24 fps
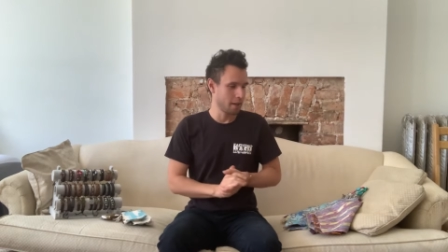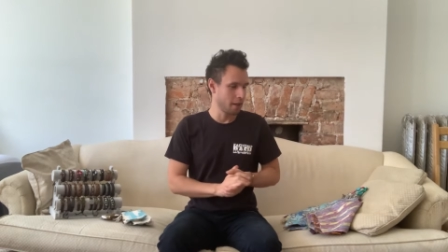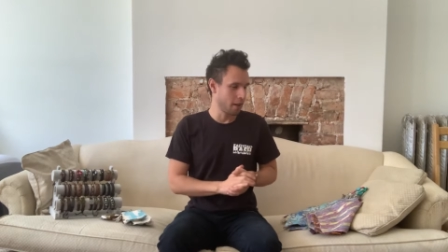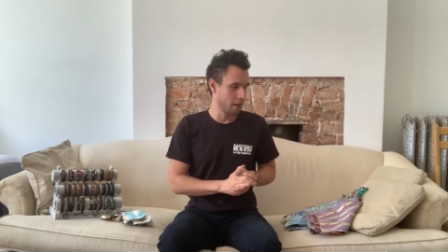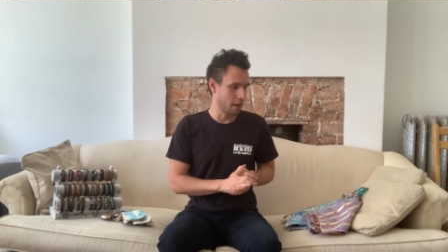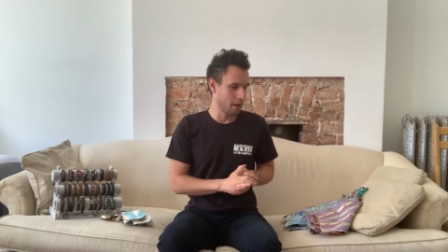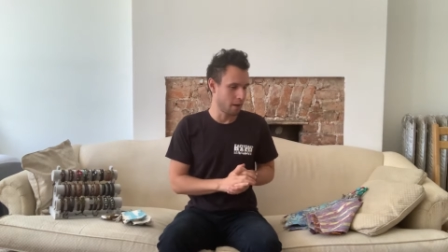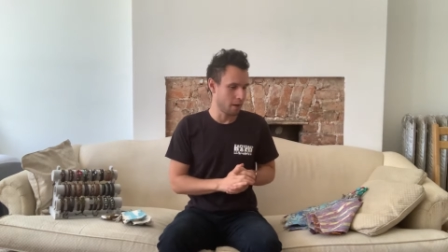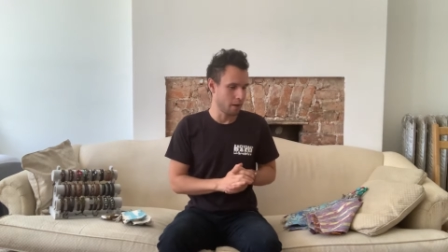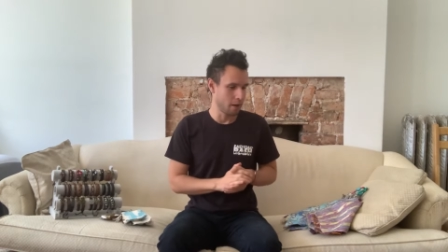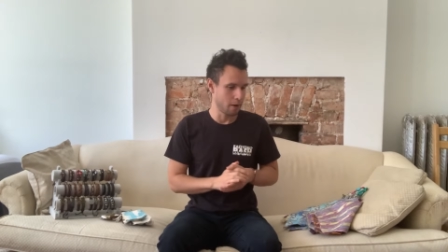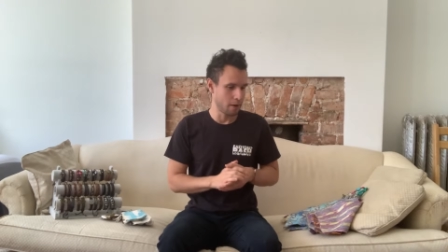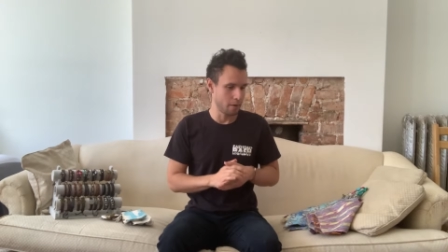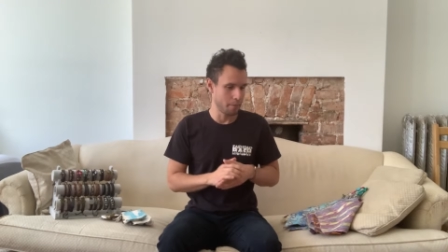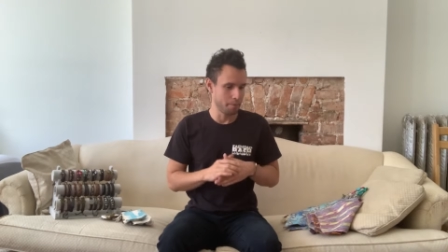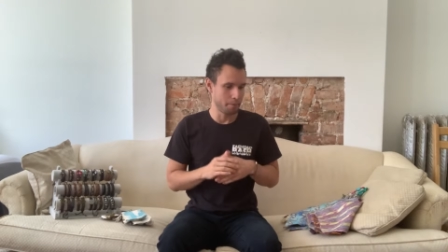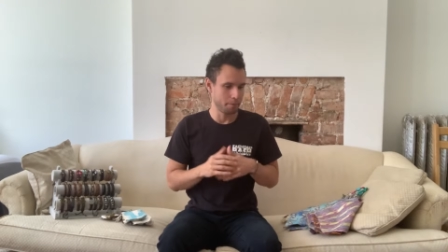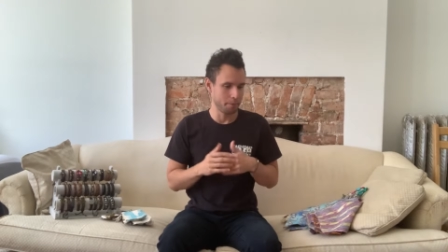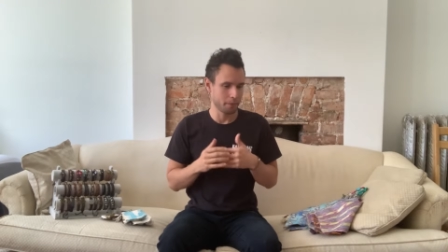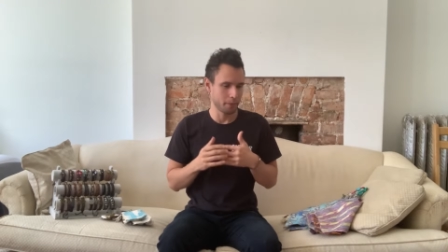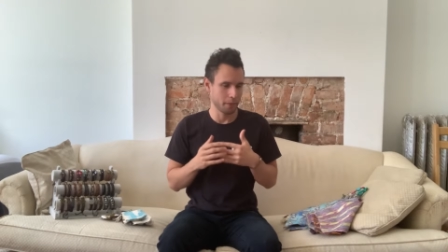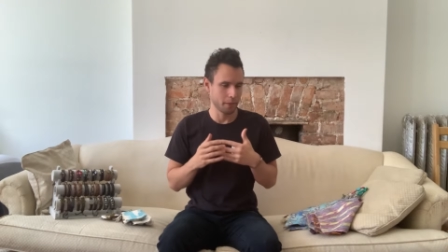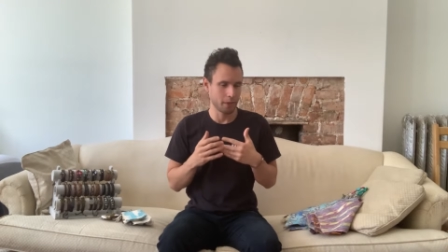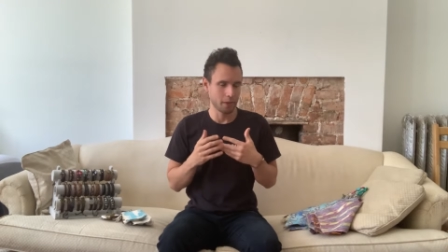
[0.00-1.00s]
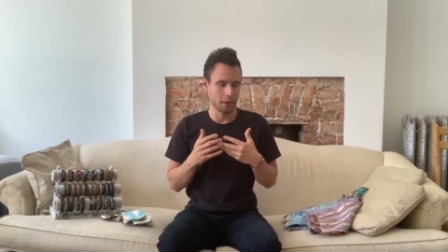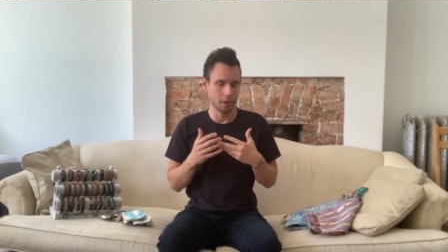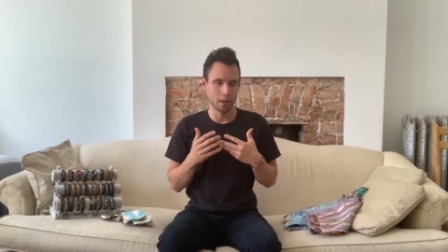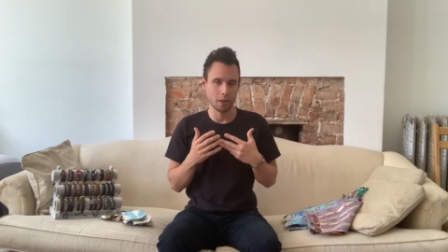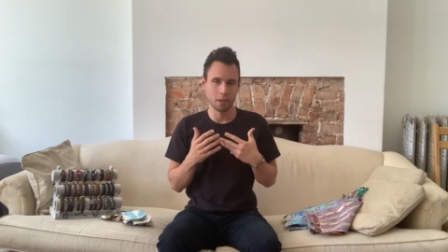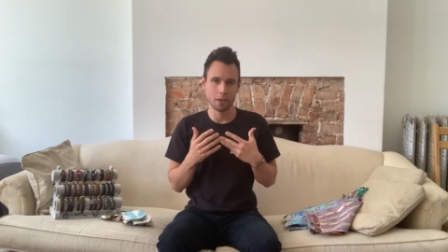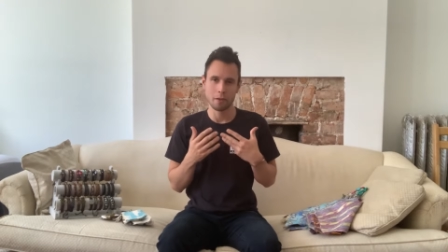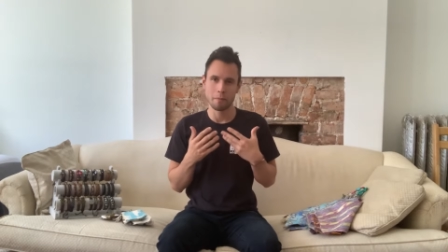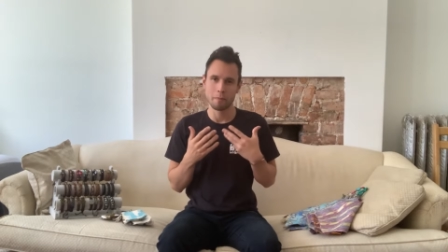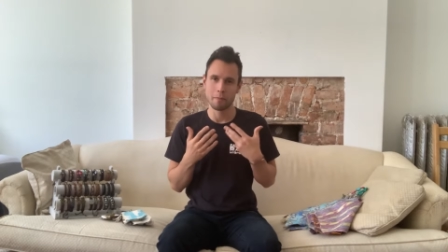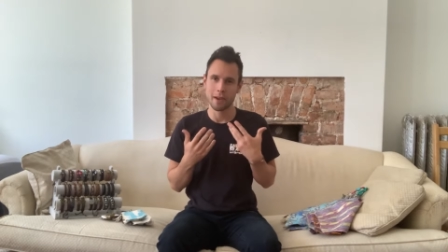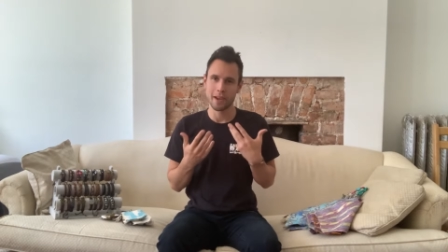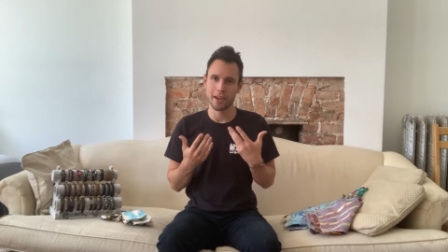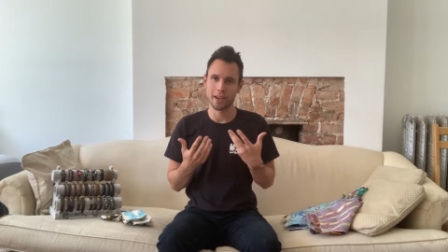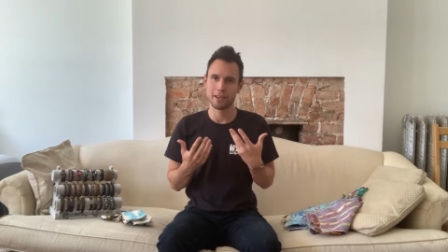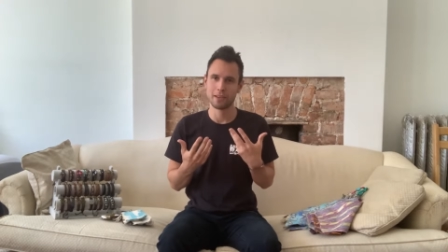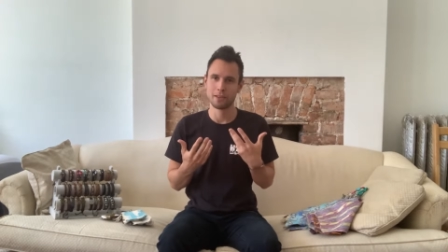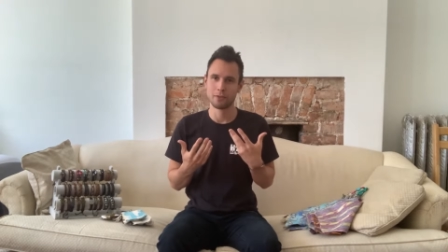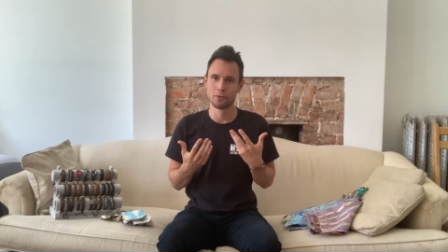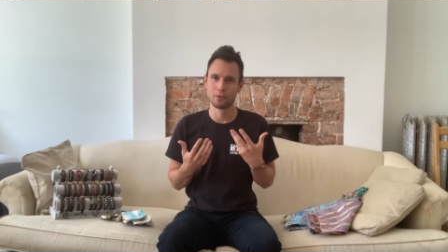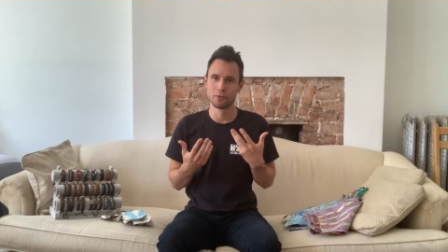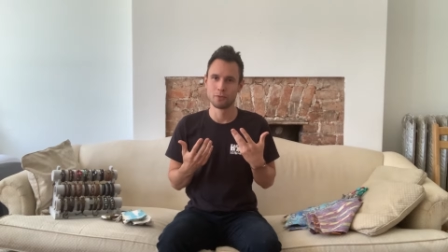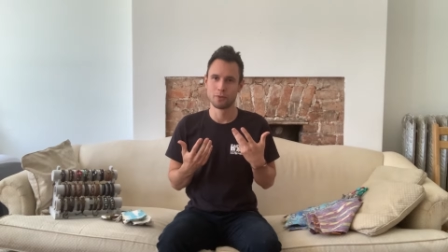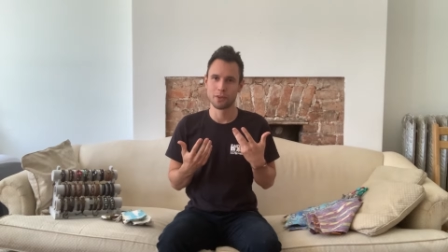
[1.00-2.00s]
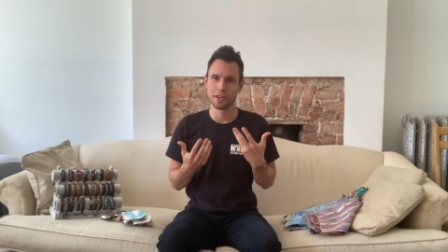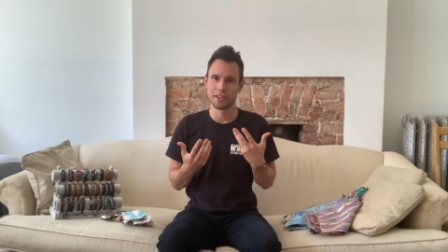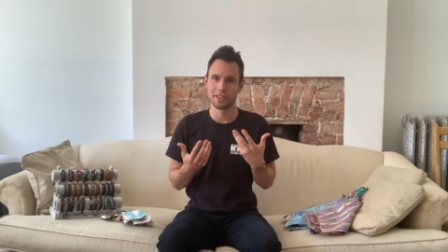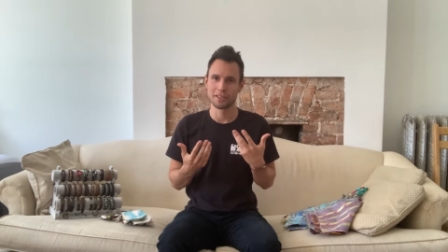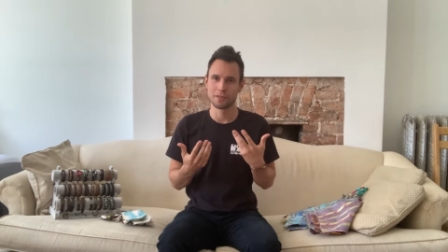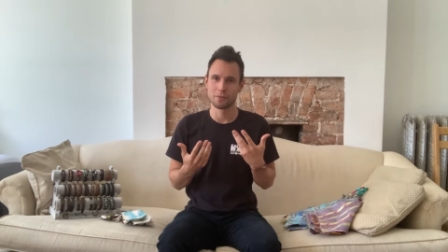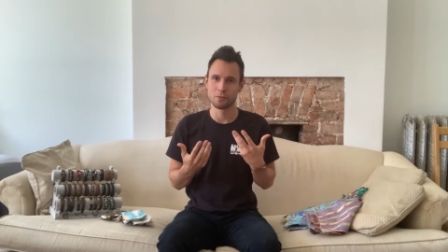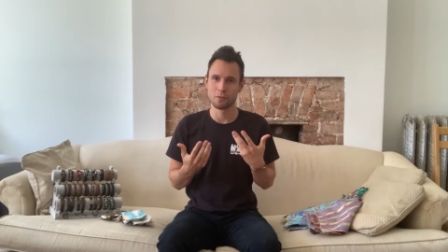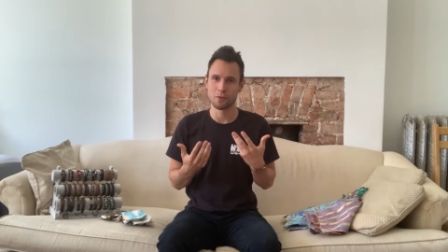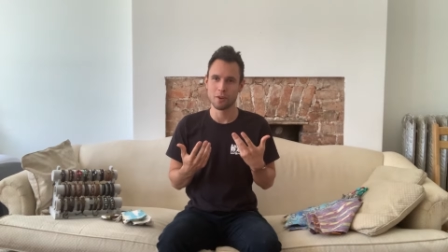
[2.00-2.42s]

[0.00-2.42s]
Um, the main reason